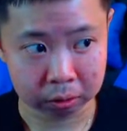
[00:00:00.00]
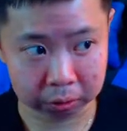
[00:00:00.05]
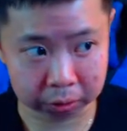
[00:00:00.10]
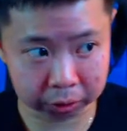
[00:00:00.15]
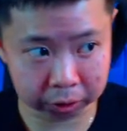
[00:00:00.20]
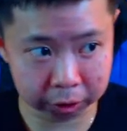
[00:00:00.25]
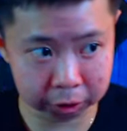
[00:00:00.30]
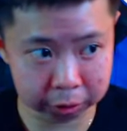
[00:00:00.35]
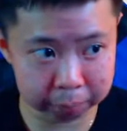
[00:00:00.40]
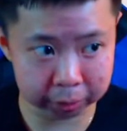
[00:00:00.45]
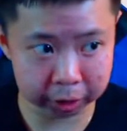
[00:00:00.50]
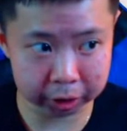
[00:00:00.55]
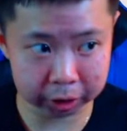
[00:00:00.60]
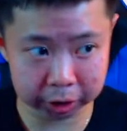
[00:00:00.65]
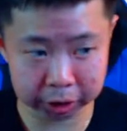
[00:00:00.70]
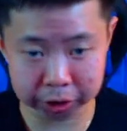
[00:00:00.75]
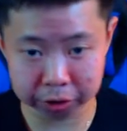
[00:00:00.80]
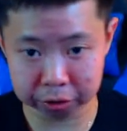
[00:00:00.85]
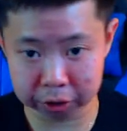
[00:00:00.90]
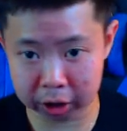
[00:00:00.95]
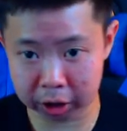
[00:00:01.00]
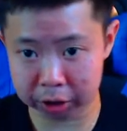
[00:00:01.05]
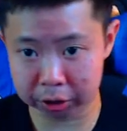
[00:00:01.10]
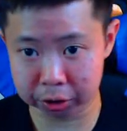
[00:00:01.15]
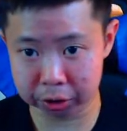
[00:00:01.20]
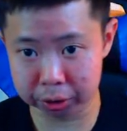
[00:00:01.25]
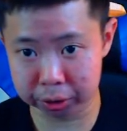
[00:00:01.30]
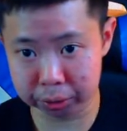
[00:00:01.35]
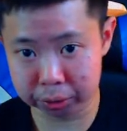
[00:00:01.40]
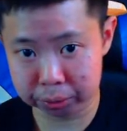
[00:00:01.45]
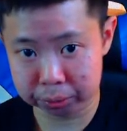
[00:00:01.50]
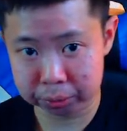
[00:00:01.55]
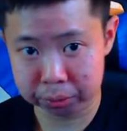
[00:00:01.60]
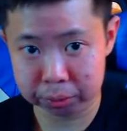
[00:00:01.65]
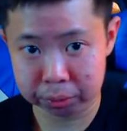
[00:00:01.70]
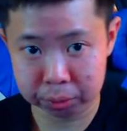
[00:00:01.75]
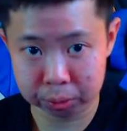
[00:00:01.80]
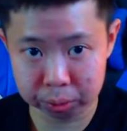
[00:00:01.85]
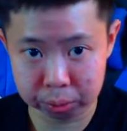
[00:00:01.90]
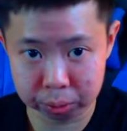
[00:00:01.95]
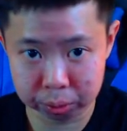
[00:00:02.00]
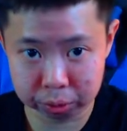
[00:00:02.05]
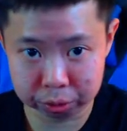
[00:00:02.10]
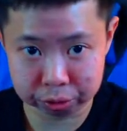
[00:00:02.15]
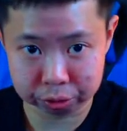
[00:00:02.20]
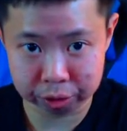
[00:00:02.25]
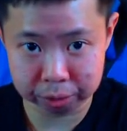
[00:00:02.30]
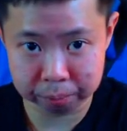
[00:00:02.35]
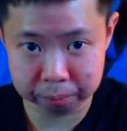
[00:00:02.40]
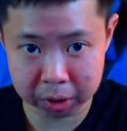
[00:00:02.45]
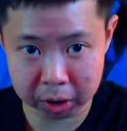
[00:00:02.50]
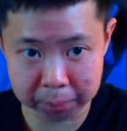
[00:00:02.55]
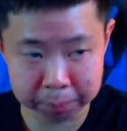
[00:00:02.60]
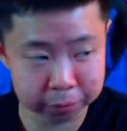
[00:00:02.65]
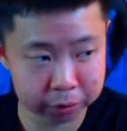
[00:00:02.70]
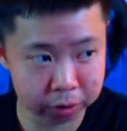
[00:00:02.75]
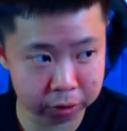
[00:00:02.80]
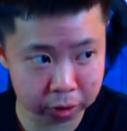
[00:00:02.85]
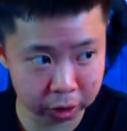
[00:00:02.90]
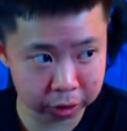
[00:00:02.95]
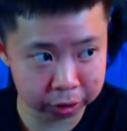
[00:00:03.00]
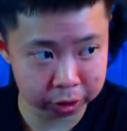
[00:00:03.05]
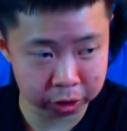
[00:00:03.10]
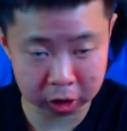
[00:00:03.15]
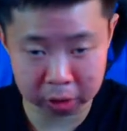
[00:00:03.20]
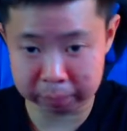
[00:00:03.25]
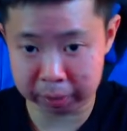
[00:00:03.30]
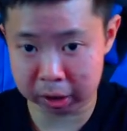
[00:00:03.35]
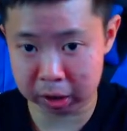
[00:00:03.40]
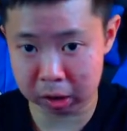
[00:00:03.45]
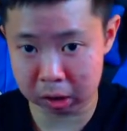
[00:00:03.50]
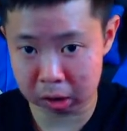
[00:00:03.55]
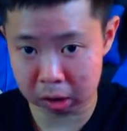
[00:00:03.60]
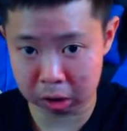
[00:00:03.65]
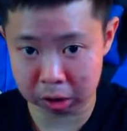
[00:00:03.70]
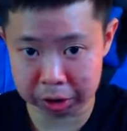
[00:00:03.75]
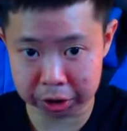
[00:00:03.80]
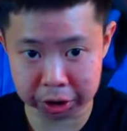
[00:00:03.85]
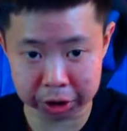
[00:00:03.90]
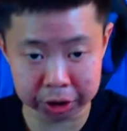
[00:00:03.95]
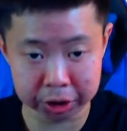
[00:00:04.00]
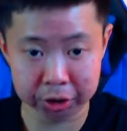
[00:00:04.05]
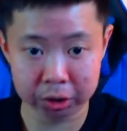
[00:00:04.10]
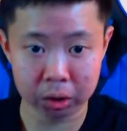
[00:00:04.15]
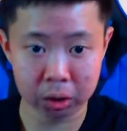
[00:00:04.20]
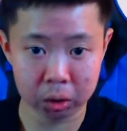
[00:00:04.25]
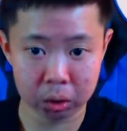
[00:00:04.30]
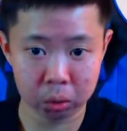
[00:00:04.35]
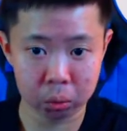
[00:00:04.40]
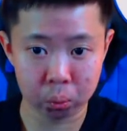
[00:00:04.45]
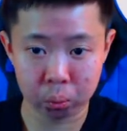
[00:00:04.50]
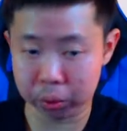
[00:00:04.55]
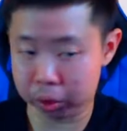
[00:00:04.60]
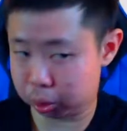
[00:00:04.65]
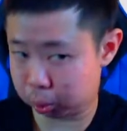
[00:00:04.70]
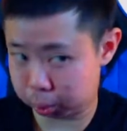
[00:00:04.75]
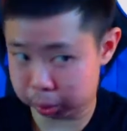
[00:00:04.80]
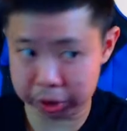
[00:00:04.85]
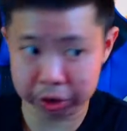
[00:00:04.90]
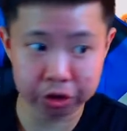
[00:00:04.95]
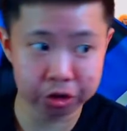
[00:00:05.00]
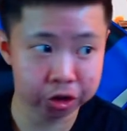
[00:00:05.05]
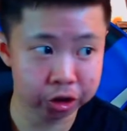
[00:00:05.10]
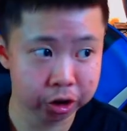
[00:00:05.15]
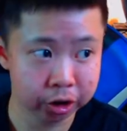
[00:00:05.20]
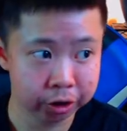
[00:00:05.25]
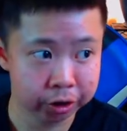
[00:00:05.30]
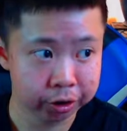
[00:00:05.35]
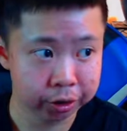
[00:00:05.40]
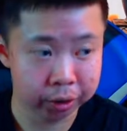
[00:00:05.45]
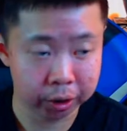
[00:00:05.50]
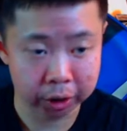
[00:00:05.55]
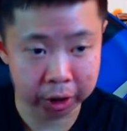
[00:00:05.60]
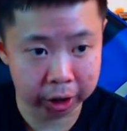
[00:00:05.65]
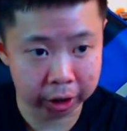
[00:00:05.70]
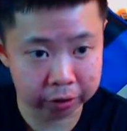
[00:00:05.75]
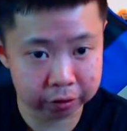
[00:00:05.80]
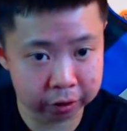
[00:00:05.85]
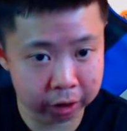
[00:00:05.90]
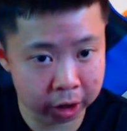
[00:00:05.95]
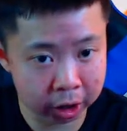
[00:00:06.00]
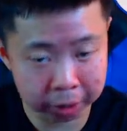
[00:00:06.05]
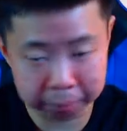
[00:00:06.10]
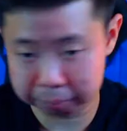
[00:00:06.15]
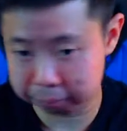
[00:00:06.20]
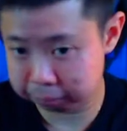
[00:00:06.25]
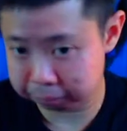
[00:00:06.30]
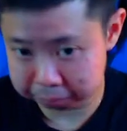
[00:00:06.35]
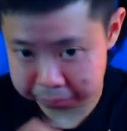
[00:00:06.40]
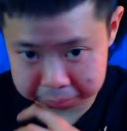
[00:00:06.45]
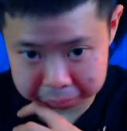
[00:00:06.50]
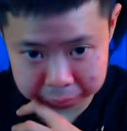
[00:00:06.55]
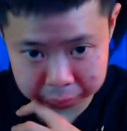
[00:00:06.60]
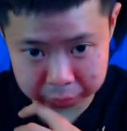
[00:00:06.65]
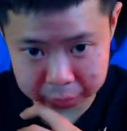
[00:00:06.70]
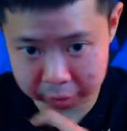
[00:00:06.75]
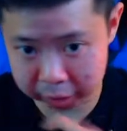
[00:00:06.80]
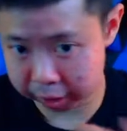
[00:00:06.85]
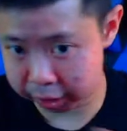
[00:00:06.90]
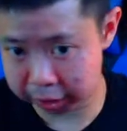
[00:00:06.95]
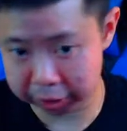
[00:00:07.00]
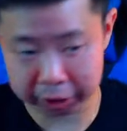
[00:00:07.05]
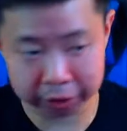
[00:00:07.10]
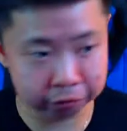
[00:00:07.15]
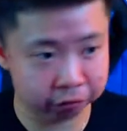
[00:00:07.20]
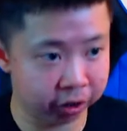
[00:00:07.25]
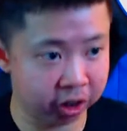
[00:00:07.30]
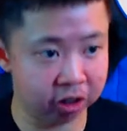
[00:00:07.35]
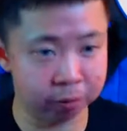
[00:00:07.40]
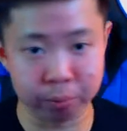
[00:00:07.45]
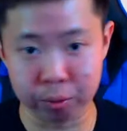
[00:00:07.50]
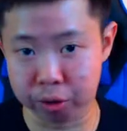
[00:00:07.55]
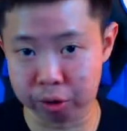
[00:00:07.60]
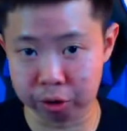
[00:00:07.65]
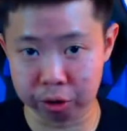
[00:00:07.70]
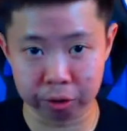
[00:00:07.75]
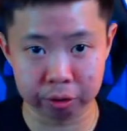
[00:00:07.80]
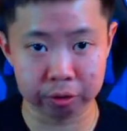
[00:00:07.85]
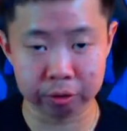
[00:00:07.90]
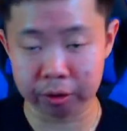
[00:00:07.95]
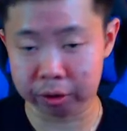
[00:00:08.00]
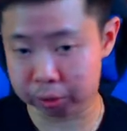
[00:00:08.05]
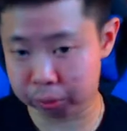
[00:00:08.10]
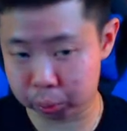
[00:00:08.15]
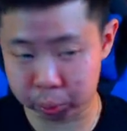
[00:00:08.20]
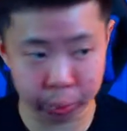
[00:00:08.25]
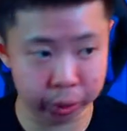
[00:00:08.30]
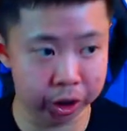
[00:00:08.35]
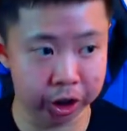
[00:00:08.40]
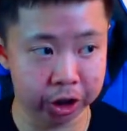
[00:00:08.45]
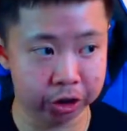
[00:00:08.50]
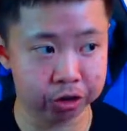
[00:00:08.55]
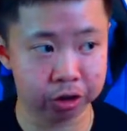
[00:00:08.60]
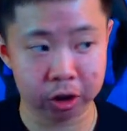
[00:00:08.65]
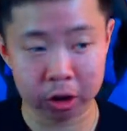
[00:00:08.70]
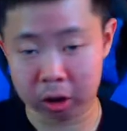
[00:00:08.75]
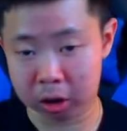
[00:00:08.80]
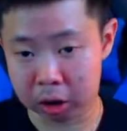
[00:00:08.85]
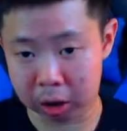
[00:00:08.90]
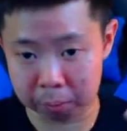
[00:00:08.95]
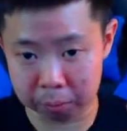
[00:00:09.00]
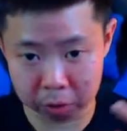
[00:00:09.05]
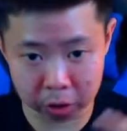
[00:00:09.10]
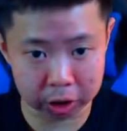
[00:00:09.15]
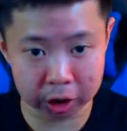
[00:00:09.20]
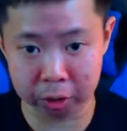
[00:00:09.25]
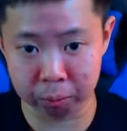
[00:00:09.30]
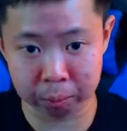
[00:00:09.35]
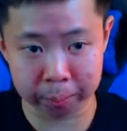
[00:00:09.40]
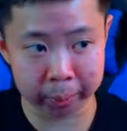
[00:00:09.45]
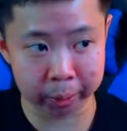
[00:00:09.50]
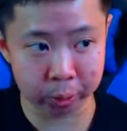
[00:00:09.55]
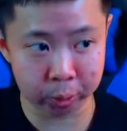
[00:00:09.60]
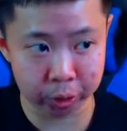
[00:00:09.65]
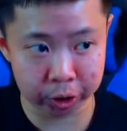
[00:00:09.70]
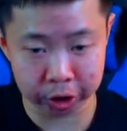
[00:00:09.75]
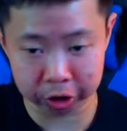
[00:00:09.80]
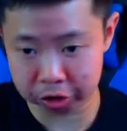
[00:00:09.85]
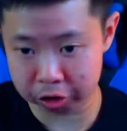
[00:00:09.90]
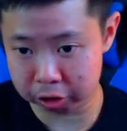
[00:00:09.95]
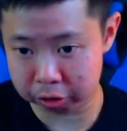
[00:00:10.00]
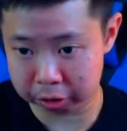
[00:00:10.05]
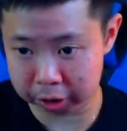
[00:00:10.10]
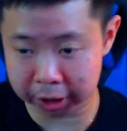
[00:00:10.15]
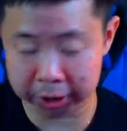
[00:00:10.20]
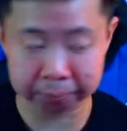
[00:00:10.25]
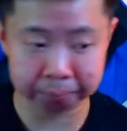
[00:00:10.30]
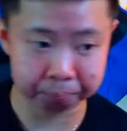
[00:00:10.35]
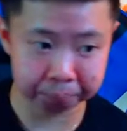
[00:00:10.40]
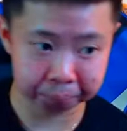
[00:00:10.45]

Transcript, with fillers: Third method, you gotta go to your streamlabs.com and log in with Twitch. As um anything Facebook, Twitch, I'm logging with my Twitch, alright?